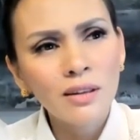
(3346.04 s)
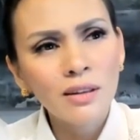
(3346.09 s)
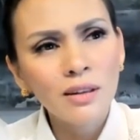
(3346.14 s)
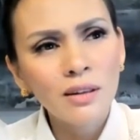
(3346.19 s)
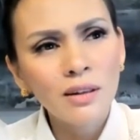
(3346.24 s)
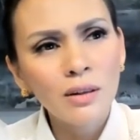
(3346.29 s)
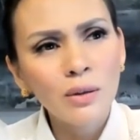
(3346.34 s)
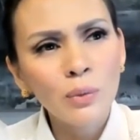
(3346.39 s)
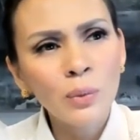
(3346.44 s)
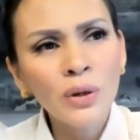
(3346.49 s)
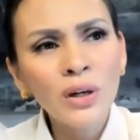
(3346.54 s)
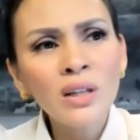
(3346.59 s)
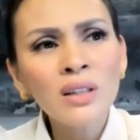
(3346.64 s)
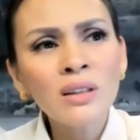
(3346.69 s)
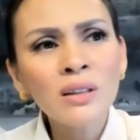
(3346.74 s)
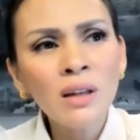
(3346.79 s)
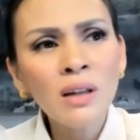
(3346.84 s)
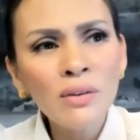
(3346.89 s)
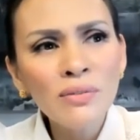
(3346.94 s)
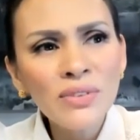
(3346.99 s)
We're a
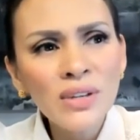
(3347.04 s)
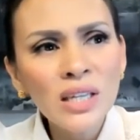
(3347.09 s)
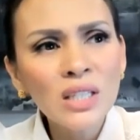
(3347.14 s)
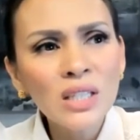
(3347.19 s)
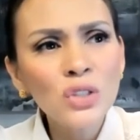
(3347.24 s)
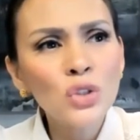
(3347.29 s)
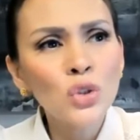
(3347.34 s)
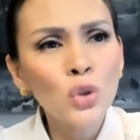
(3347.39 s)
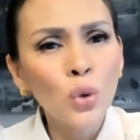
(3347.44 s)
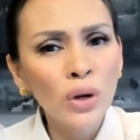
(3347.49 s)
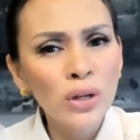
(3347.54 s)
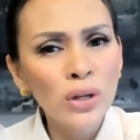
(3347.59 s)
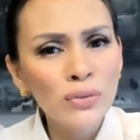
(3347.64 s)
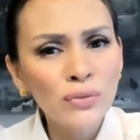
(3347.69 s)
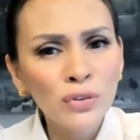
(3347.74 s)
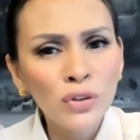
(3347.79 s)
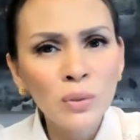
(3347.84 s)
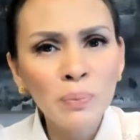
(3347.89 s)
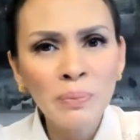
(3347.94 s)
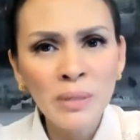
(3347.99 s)
loving,
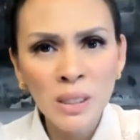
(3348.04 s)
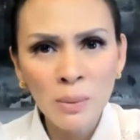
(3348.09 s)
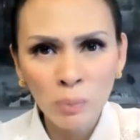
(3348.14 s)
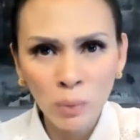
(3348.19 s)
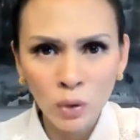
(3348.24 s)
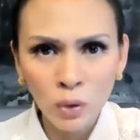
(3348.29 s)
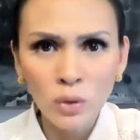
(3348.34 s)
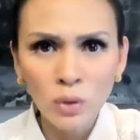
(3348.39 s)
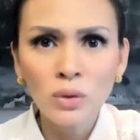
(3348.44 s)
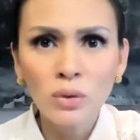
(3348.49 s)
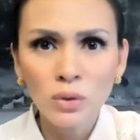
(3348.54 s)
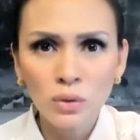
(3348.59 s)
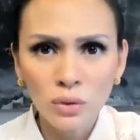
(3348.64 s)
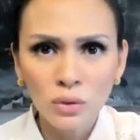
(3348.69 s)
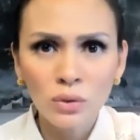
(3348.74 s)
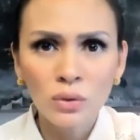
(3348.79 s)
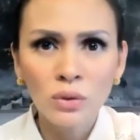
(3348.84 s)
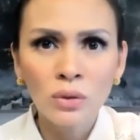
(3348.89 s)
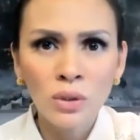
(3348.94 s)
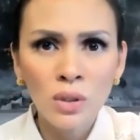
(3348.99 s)
joyful people.
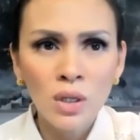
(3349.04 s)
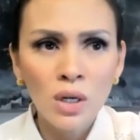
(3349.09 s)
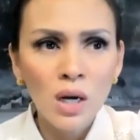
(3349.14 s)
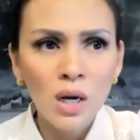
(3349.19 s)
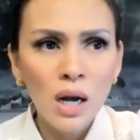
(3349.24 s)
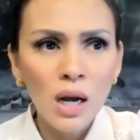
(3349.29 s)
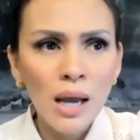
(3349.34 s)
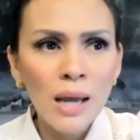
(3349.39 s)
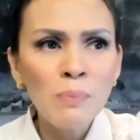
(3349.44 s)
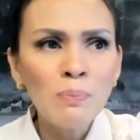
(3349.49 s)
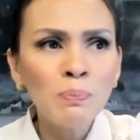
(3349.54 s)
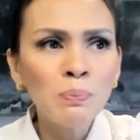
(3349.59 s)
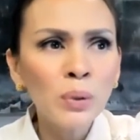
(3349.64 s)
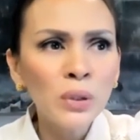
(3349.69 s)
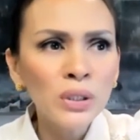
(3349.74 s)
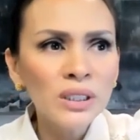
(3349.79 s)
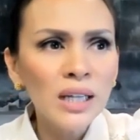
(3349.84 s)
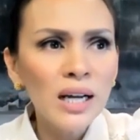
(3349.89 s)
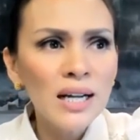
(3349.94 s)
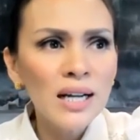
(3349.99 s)
And put
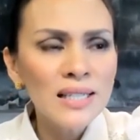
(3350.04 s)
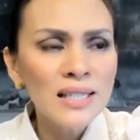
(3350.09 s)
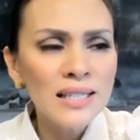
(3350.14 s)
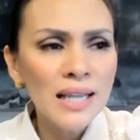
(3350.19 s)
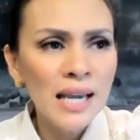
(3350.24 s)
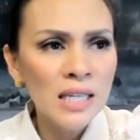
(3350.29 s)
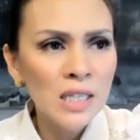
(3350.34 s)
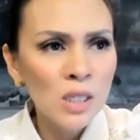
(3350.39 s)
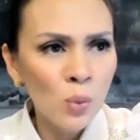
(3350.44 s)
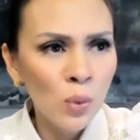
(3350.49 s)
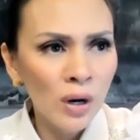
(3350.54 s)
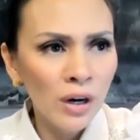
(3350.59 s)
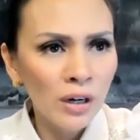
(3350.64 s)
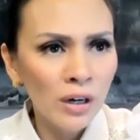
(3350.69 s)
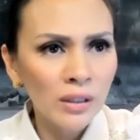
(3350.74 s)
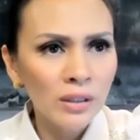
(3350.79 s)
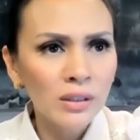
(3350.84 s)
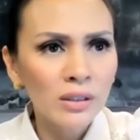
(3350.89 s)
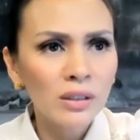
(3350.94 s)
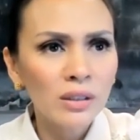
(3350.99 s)
us
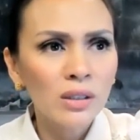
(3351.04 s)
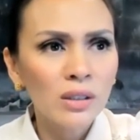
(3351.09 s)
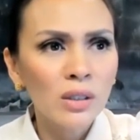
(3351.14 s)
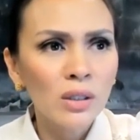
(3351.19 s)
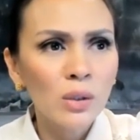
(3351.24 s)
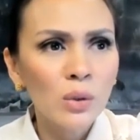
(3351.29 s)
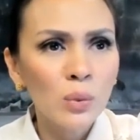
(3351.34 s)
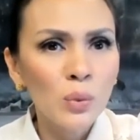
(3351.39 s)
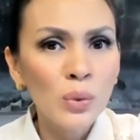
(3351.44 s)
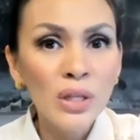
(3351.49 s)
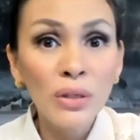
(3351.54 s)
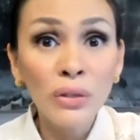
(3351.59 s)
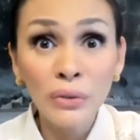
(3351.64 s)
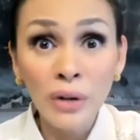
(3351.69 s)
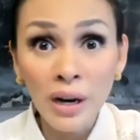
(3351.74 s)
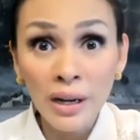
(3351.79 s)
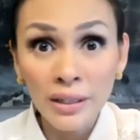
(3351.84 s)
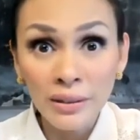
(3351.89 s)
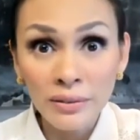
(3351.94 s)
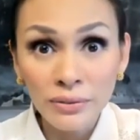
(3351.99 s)
anywhere, we
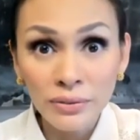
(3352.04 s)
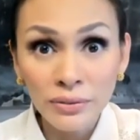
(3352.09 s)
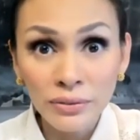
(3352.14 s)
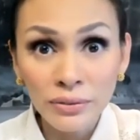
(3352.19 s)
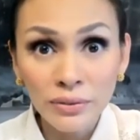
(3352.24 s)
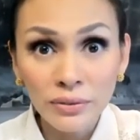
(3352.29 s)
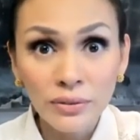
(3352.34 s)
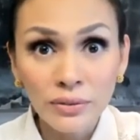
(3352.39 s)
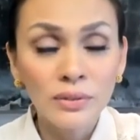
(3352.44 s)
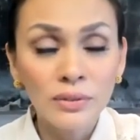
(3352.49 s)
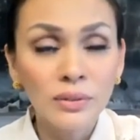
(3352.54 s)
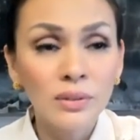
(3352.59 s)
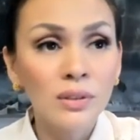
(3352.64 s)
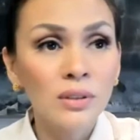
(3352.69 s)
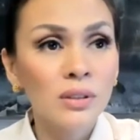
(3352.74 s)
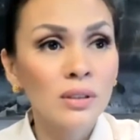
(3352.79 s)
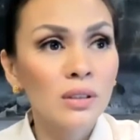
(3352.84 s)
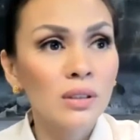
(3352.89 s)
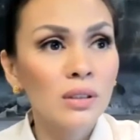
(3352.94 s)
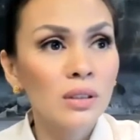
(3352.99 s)
thrive.
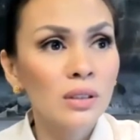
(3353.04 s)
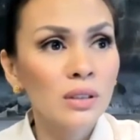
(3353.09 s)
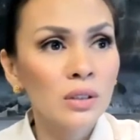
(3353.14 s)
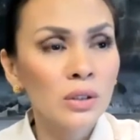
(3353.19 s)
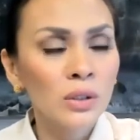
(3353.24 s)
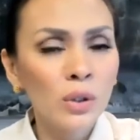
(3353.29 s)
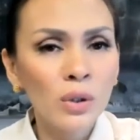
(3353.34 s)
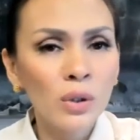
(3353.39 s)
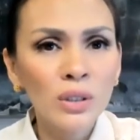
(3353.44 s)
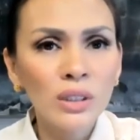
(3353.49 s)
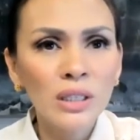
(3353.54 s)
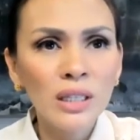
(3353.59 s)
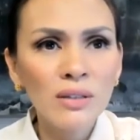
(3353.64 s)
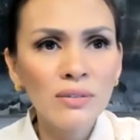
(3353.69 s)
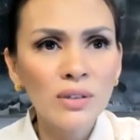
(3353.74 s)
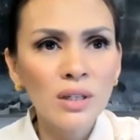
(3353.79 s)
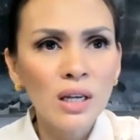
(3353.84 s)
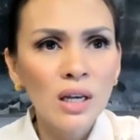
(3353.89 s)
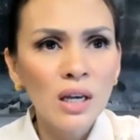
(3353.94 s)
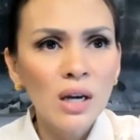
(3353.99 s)
You know,
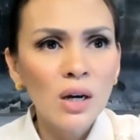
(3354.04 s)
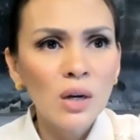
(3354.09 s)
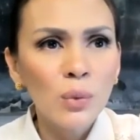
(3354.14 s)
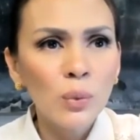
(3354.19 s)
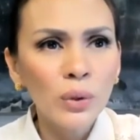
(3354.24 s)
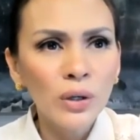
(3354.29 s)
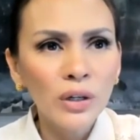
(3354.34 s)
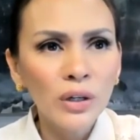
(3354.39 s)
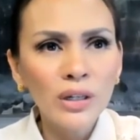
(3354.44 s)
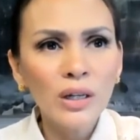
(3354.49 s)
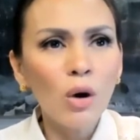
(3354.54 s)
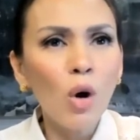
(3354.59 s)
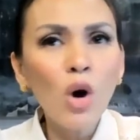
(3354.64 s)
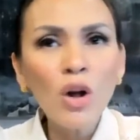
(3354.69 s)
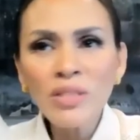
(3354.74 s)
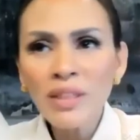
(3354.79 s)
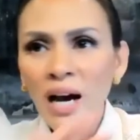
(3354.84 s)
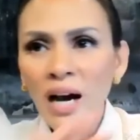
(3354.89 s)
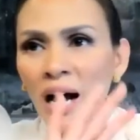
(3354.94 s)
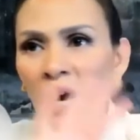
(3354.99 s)
we're all
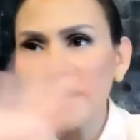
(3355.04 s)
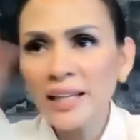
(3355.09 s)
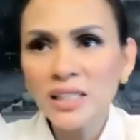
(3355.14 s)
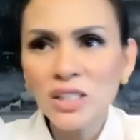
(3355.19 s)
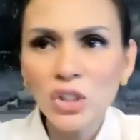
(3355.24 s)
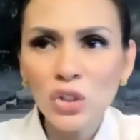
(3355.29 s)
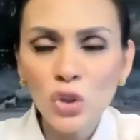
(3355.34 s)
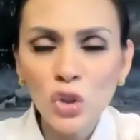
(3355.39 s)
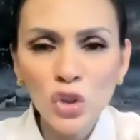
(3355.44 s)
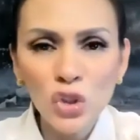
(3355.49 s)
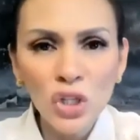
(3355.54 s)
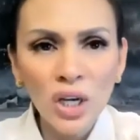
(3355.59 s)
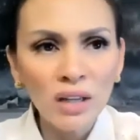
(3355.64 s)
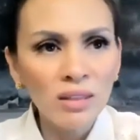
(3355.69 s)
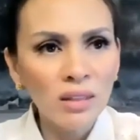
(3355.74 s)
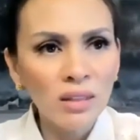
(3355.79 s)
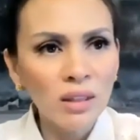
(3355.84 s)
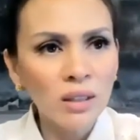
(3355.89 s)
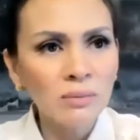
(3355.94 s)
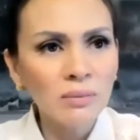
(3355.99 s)
the eyes, you check
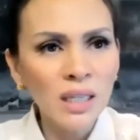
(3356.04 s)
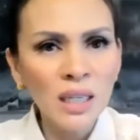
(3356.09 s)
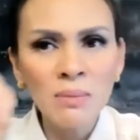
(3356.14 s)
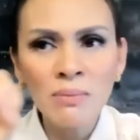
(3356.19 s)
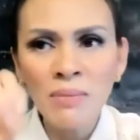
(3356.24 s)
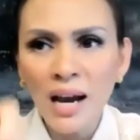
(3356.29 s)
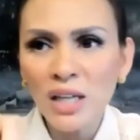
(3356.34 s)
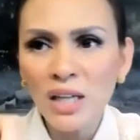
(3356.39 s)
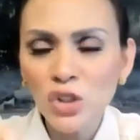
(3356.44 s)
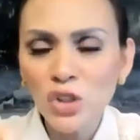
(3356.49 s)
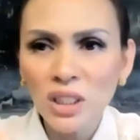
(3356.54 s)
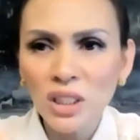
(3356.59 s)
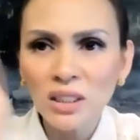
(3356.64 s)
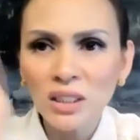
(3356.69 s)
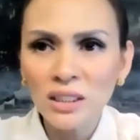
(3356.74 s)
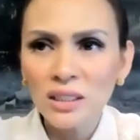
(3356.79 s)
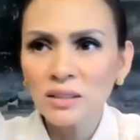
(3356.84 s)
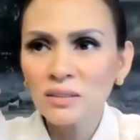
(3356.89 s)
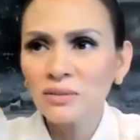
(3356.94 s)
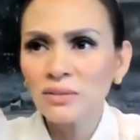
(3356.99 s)
them,
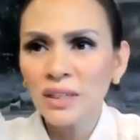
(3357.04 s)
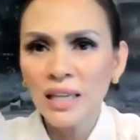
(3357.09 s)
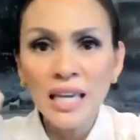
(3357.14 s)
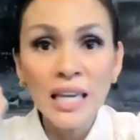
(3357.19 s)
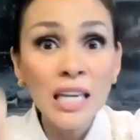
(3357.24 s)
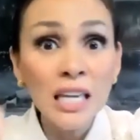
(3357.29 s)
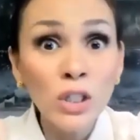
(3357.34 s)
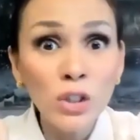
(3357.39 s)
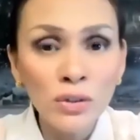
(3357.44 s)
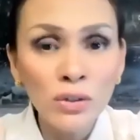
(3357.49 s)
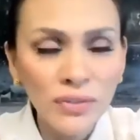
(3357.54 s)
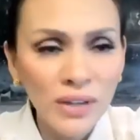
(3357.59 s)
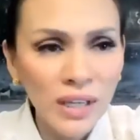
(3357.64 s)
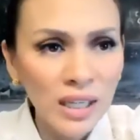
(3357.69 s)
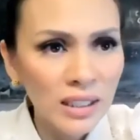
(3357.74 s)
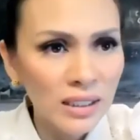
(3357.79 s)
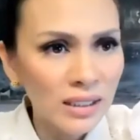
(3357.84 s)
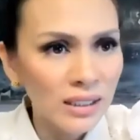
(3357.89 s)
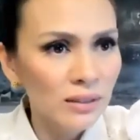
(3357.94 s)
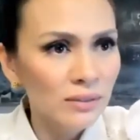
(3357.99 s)
imaginative,
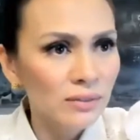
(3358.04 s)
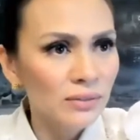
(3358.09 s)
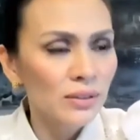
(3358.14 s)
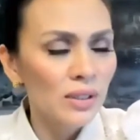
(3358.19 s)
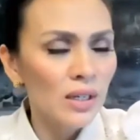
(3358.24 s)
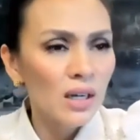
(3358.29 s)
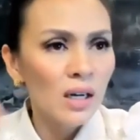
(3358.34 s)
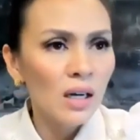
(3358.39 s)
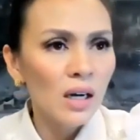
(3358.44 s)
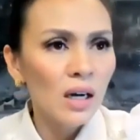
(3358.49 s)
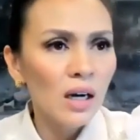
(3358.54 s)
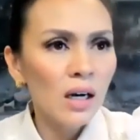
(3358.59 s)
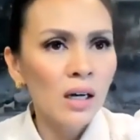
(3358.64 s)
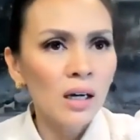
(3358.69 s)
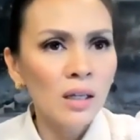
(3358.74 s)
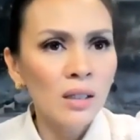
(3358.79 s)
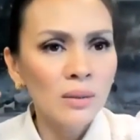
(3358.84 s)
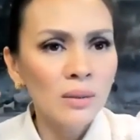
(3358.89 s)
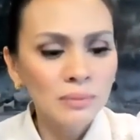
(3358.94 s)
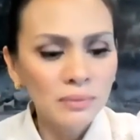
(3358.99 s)
innovative,
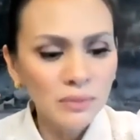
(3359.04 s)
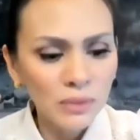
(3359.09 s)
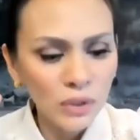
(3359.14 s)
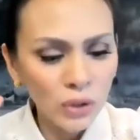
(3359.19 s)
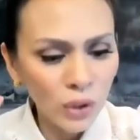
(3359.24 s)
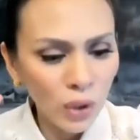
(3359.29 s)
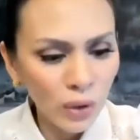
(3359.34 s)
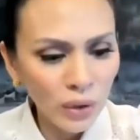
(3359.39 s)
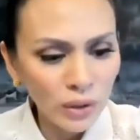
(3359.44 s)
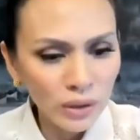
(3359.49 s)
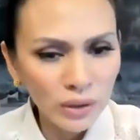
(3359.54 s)
you know,